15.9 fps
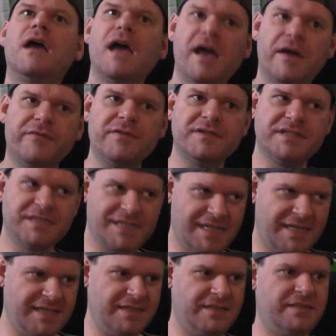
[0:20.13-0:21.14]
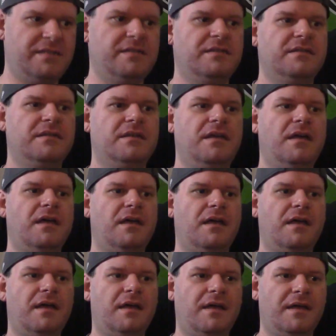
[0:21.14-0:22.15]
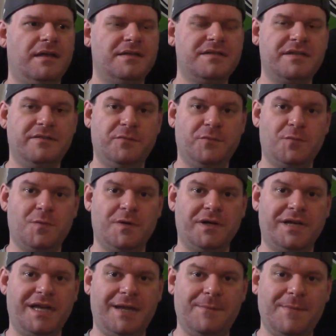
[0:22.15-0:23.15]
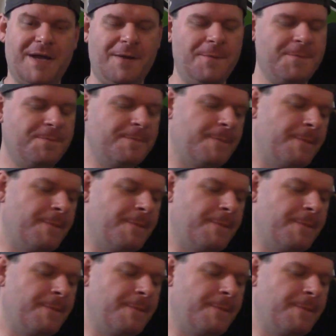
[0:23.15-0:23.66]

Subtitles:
ever since Civil War came out.